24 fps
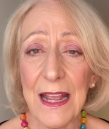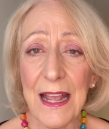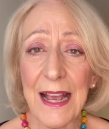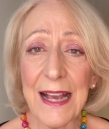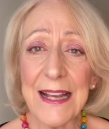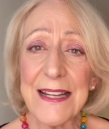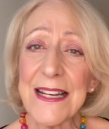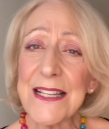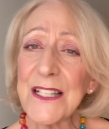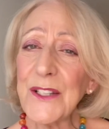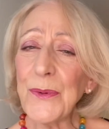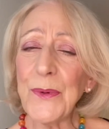
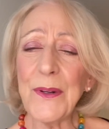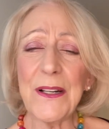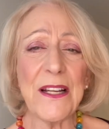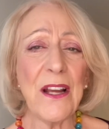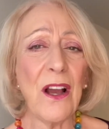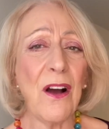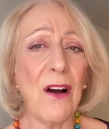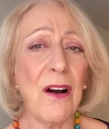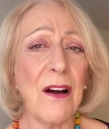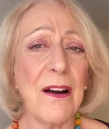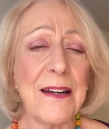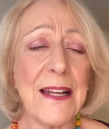And it's really
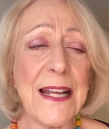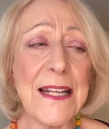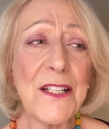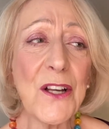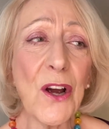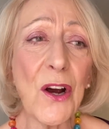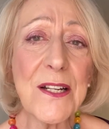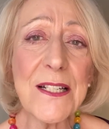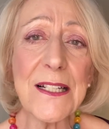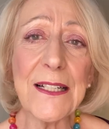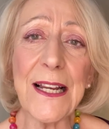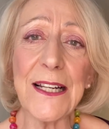hard. It's
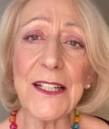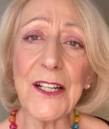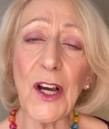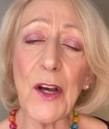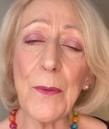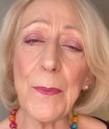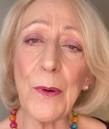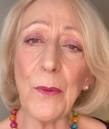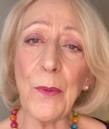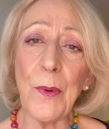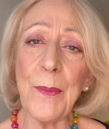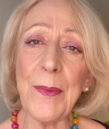hard to let go,
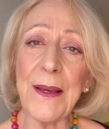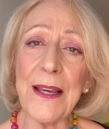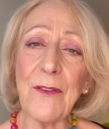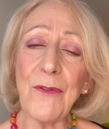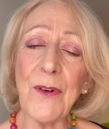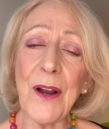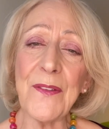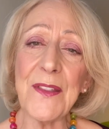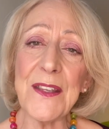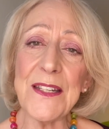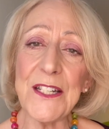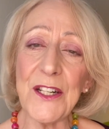but when we get
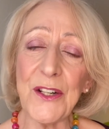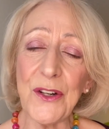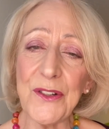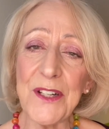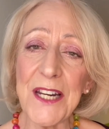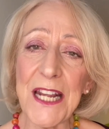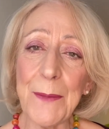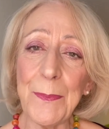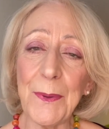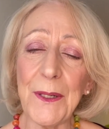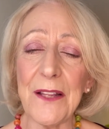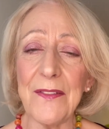round the dinner
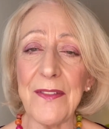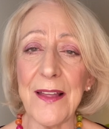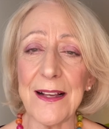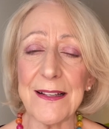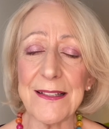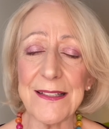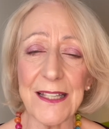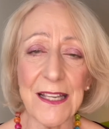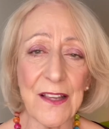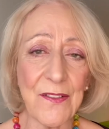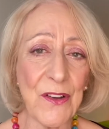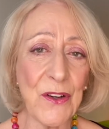table at
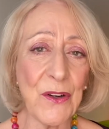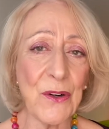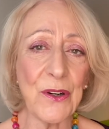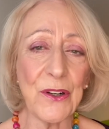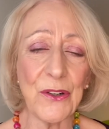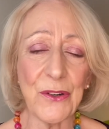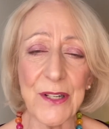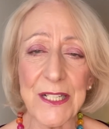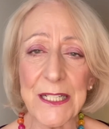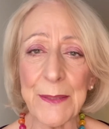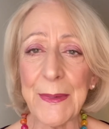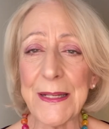Thanksgiving or
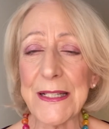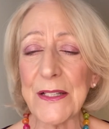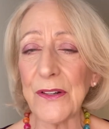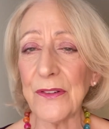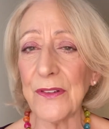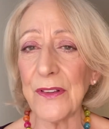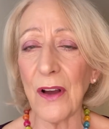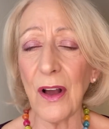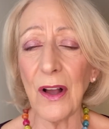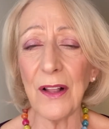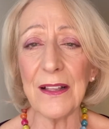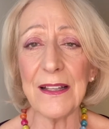Christmas or
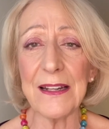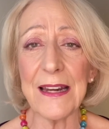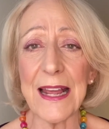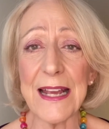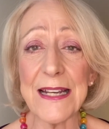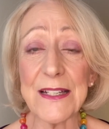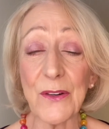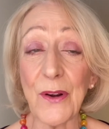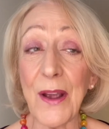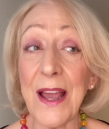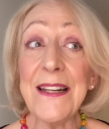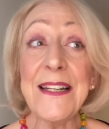the
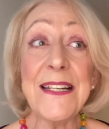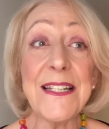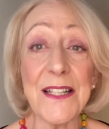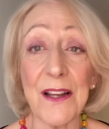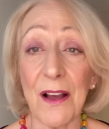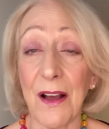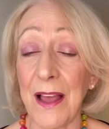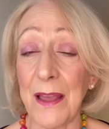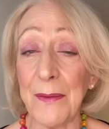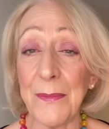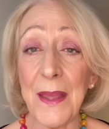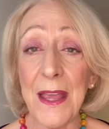holidays or any
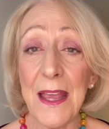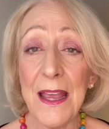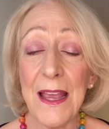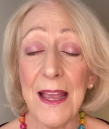time,